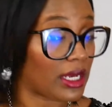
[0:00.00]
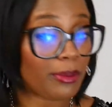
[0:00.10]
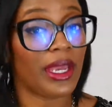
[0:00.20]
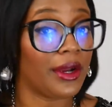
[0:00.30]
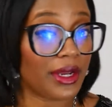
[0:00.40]

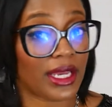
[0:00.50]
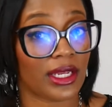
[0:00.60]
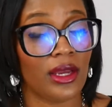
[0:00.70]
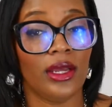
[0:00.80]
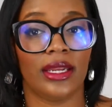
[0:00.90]
period.
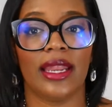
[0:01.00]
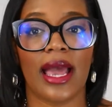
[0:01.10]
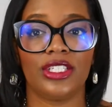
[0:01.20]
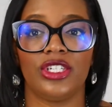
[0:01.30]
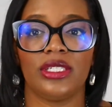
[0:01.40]

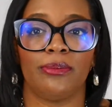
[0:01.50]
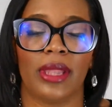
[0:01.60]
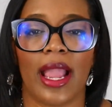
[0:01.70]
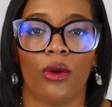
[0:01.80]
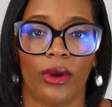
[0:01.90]
Not just
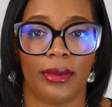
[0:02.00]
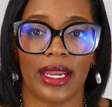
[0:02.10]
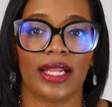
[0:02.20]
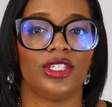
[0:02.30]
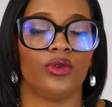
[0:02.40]
black women,
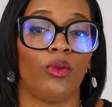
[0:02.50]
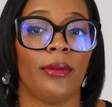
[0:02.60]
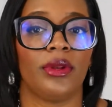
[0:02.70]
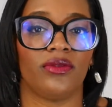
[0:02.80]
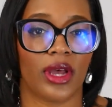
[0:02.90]
not just
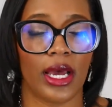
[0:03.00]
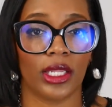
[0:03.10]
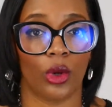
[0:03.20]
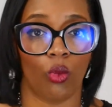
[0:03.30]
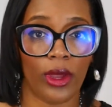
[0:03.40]
women of
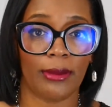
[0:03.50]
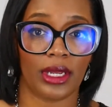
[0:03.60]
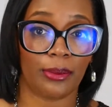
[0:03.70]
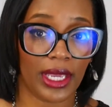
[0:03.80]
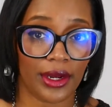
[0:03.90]
color,
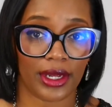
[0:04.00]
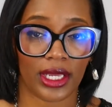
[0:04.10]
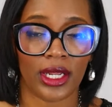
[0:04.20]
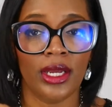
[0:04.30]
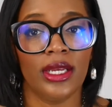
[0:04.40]
women, period.